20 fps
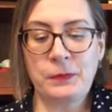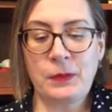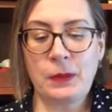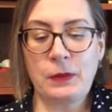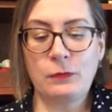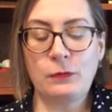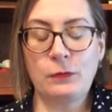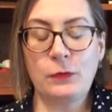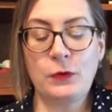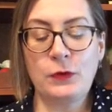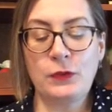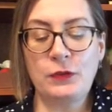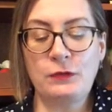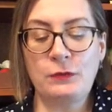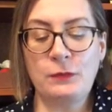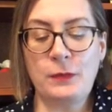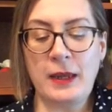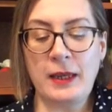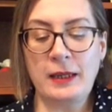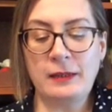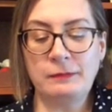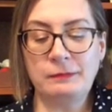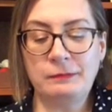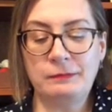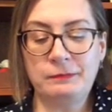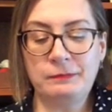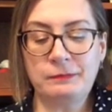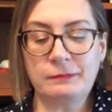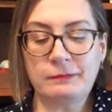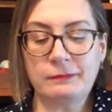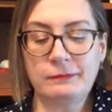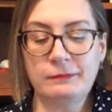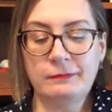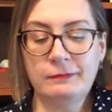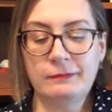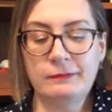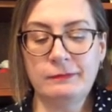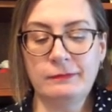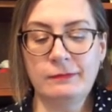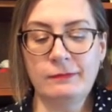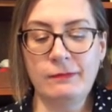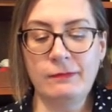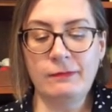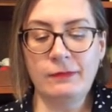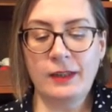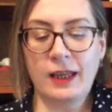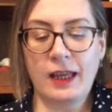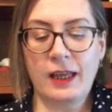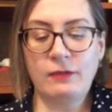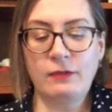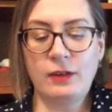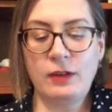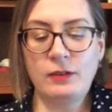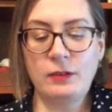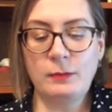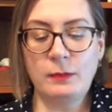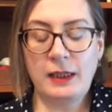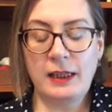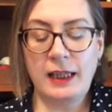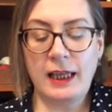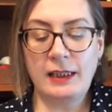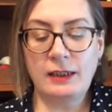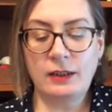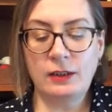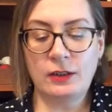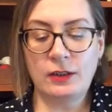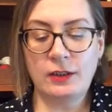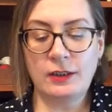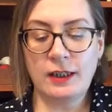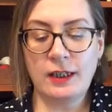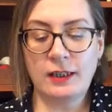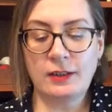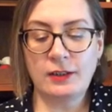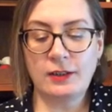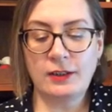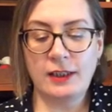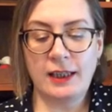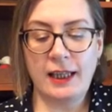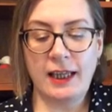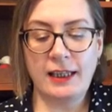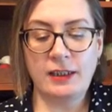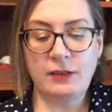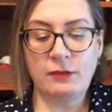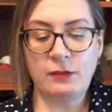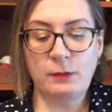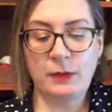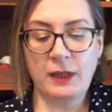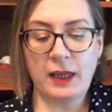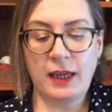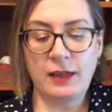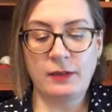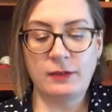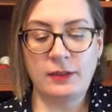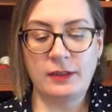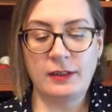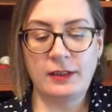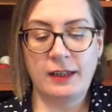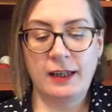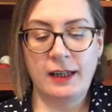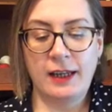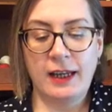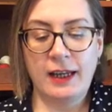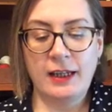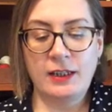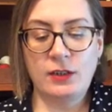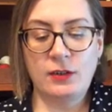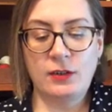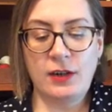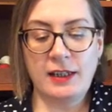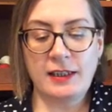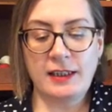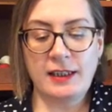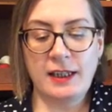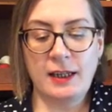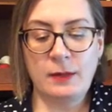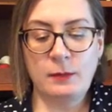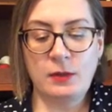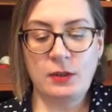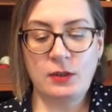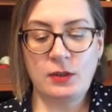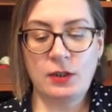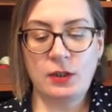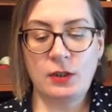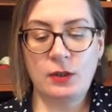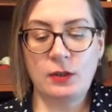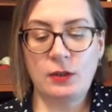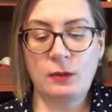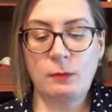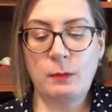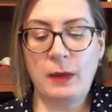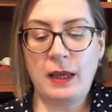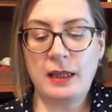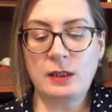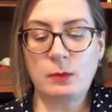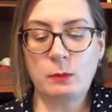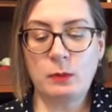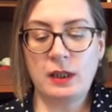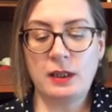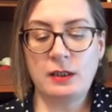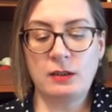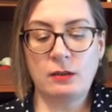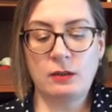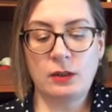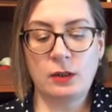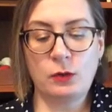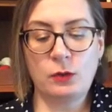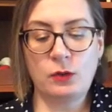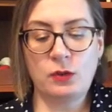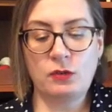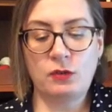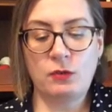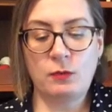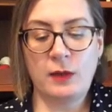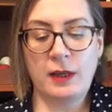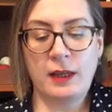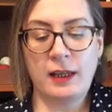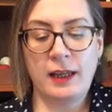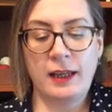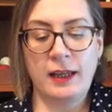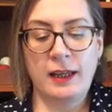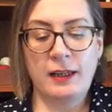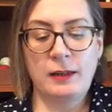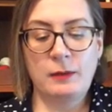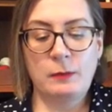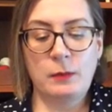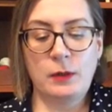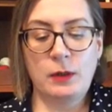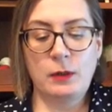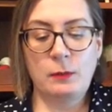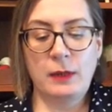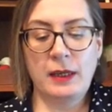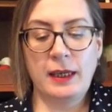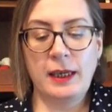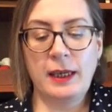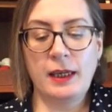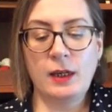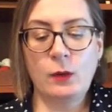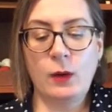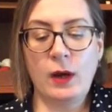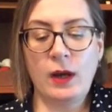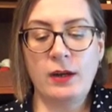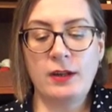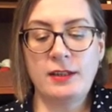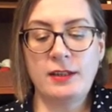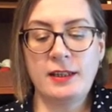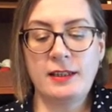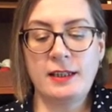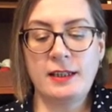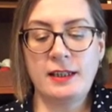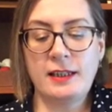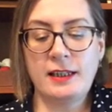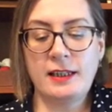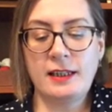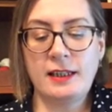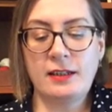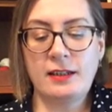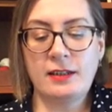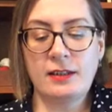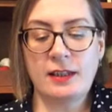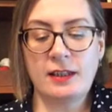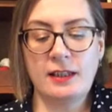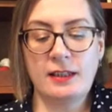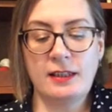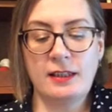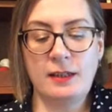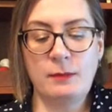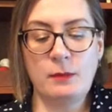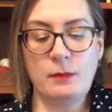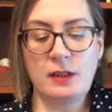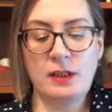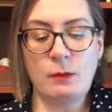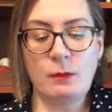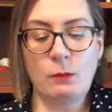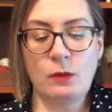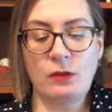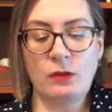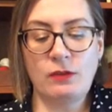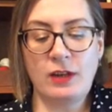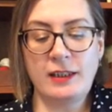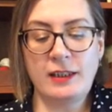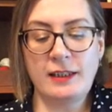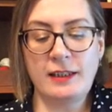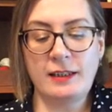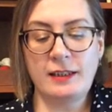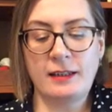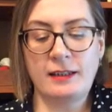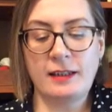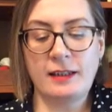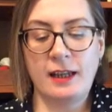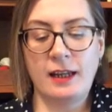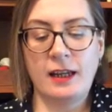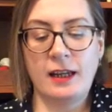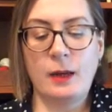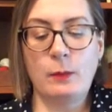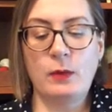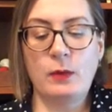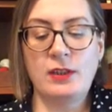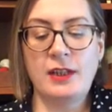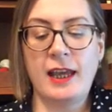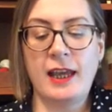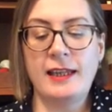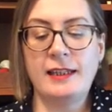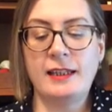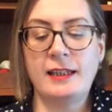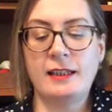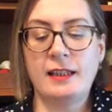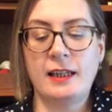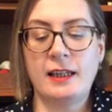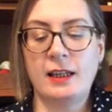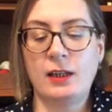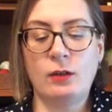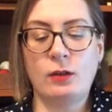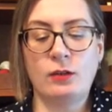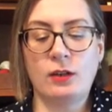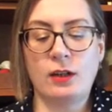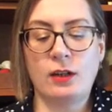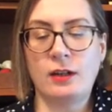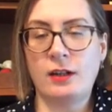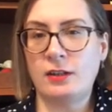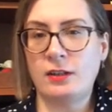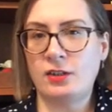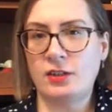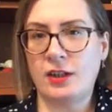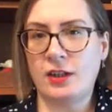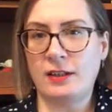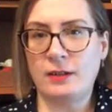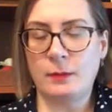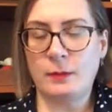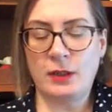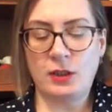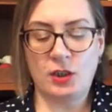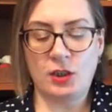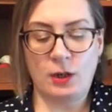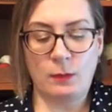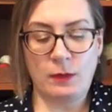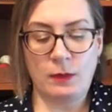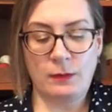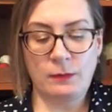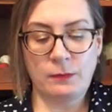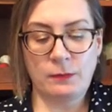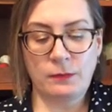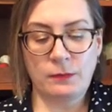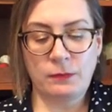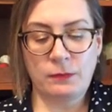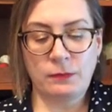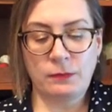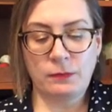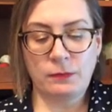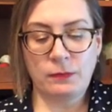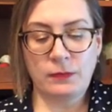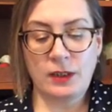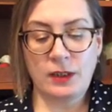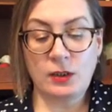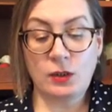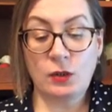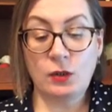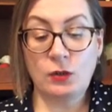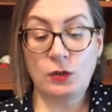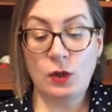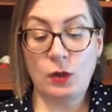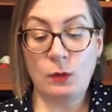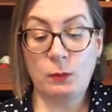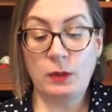4th of May. I found that my landlord had got a letter from the Count, directing him to secure the best place on the coach for me, but on making inquiries as to details he seemed somewhat reticent and pretended that he couldn't understand my German. This could not be